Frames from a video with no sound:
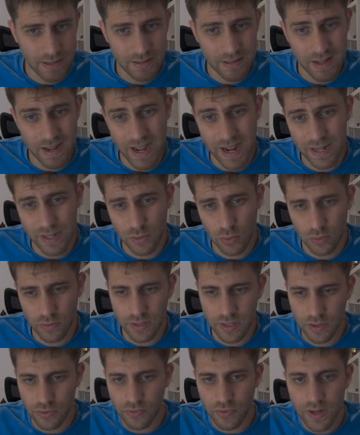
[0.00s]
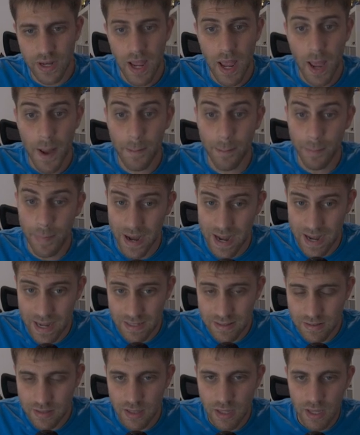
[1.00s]
the knight on d3,
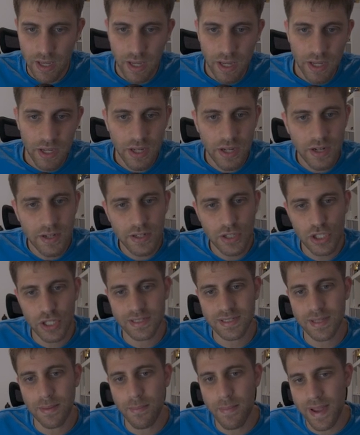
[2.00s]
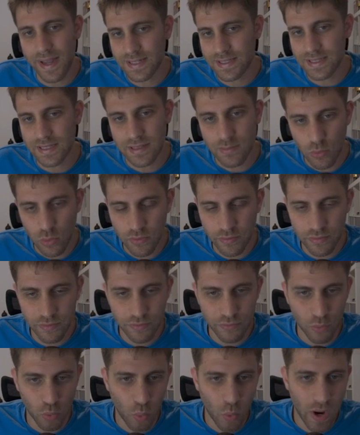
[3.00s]
but here just amazing move
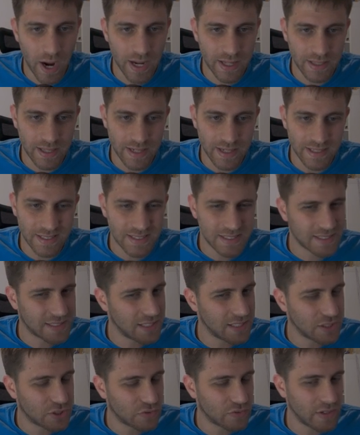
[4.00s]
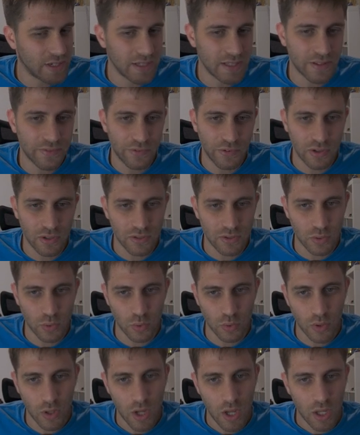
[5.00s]
for white, and it's really difficult
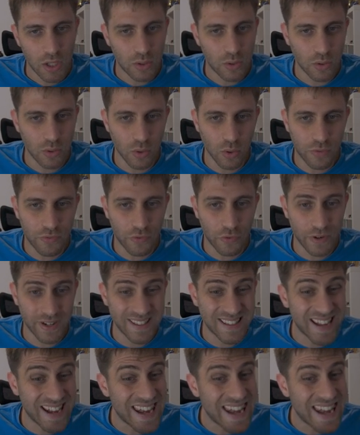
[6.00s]
to look for it.